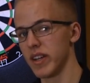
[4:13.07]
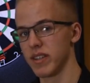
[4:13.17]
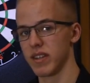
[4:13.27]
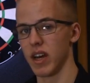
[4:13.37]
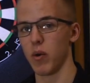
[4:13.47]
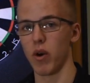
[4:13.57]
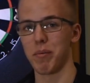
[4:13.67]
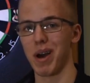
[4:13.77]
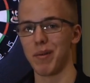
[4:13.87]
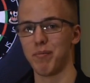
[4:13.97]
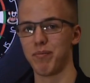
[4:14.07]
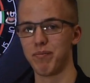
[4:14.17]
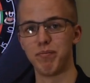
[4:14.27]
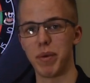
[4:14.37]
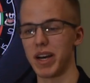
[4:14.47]
It's one of my
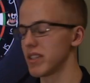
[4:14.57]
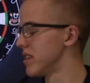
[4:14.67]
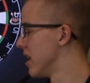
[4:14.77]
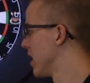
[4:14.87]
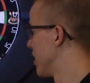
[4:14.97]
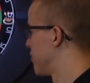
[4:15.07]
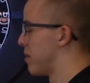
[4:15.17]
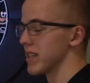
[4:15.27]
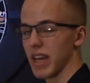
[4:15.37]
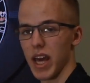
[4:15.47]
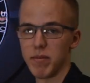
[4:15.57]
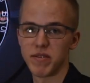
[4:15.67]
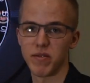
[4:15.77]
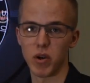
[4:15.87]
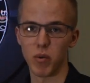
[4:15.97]
best games
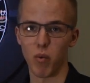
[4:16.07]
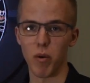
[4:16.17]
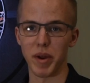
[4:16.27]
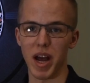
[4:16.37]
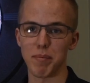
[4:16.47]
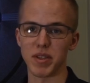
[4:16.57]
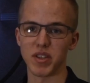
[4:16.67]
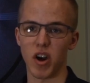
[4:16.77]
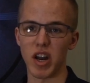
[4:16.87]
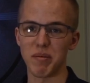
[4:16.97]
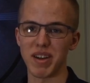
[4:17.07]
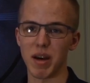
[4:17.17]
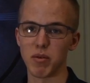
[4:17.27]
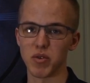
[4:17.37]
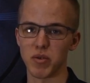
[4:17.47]
for warming up and starting my
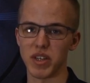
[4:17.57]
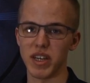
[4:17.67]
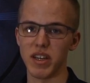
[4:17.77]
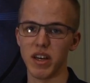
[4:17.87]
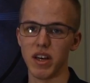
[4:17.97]
doubles routine.